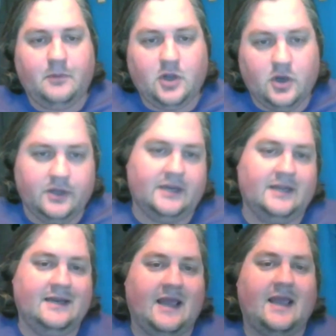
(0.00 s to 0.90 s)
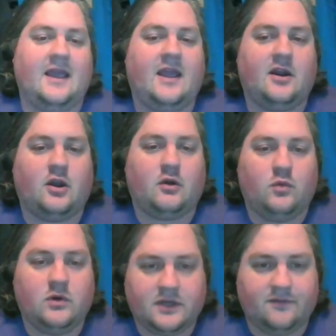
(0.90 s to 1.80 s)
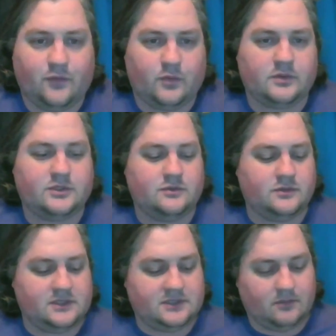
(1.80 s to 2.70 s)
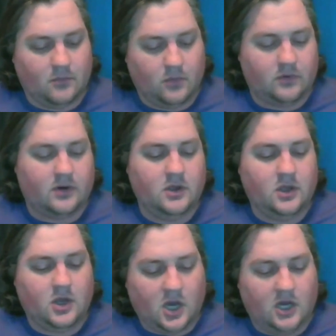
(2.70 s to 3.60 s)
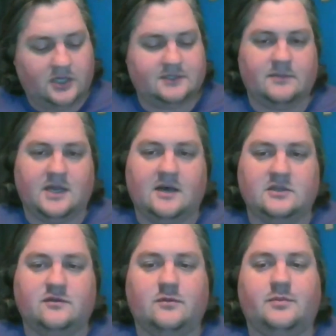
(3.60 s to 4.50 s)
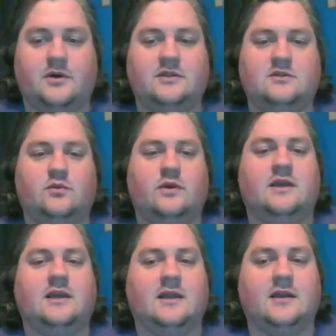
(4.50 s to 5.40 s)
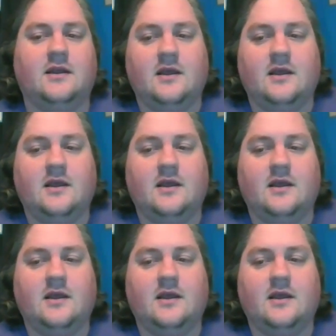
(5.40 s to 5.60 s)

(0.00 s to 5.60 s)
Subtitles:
good day and looking forward to some more awesome college football this weekend.